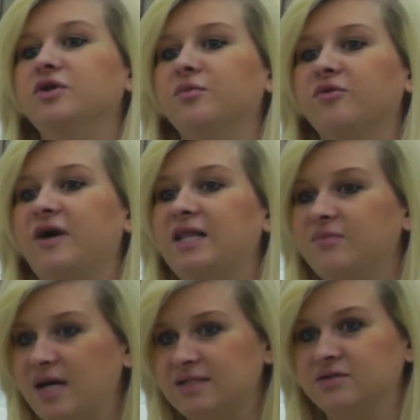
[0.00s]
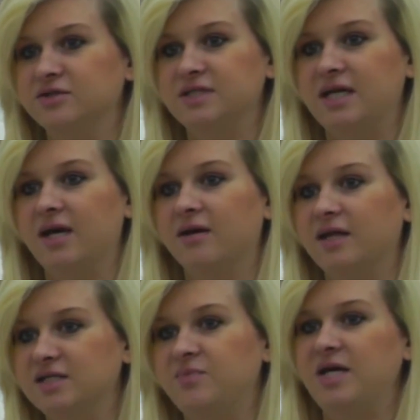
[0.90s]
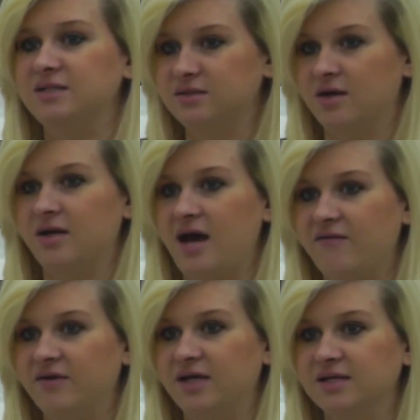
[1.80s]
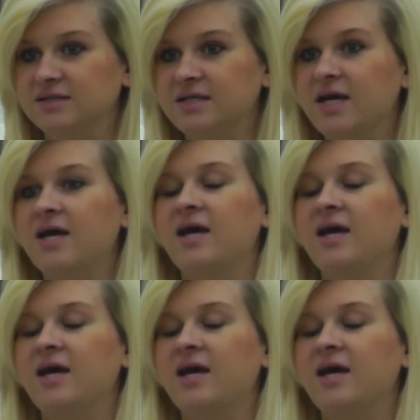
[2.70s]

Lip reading: You can provide the best nursing care that's based on evidence,